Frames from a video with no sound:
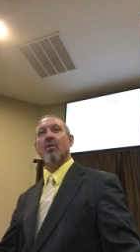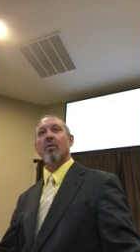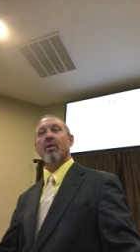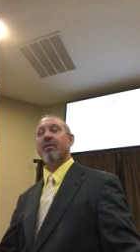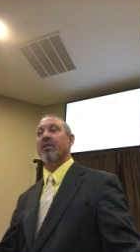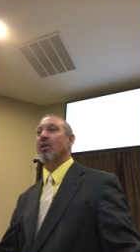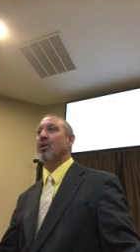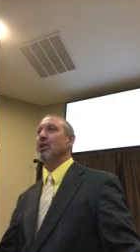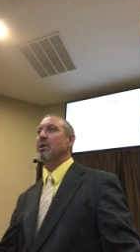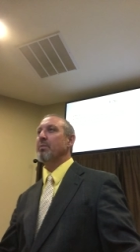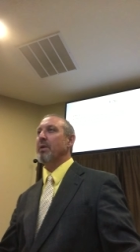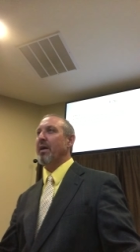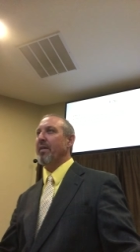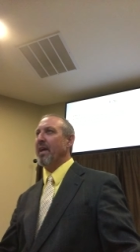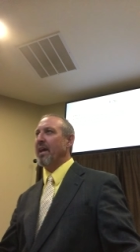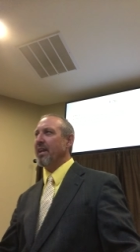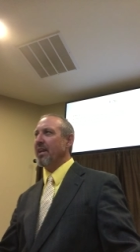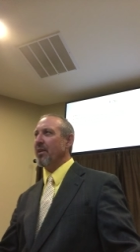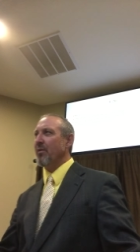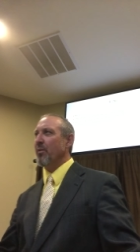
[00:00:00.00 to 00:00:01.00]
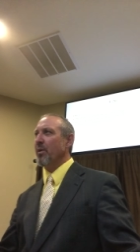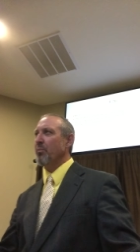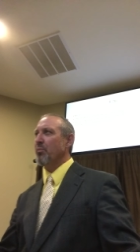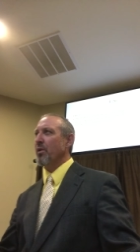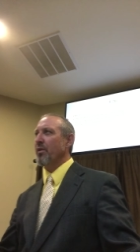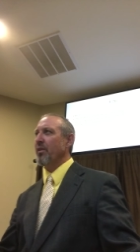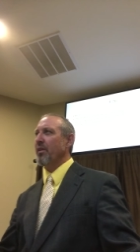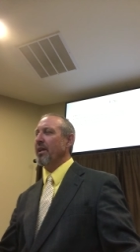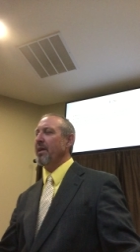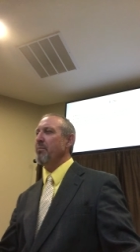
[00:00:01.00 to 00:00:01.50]
We talked about that, didn't we?
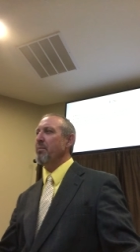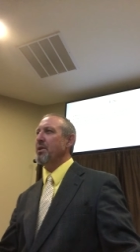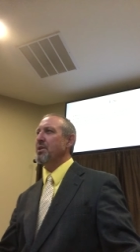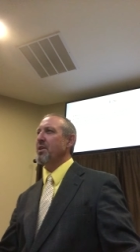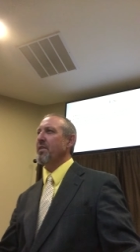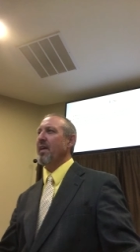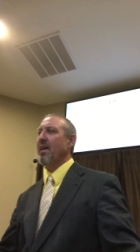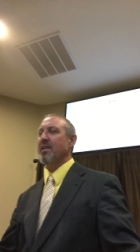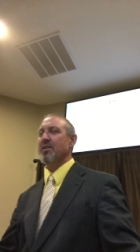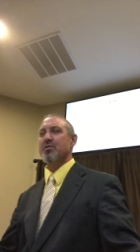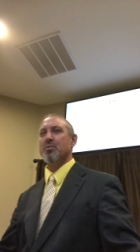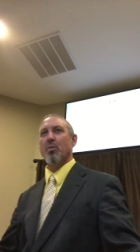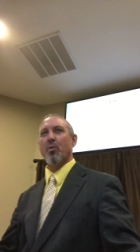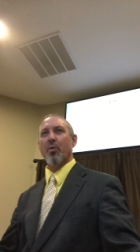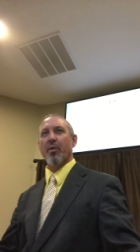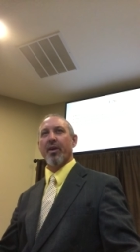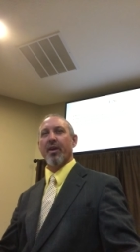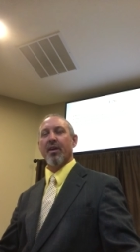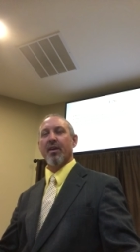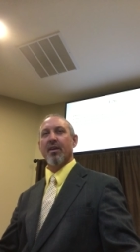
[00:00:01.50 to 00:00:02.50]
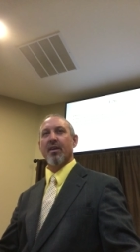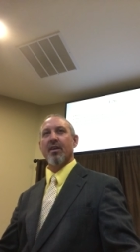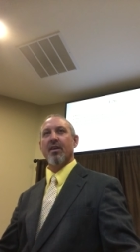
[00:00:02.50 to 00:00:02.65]
Brother Lee mentioned that this morning.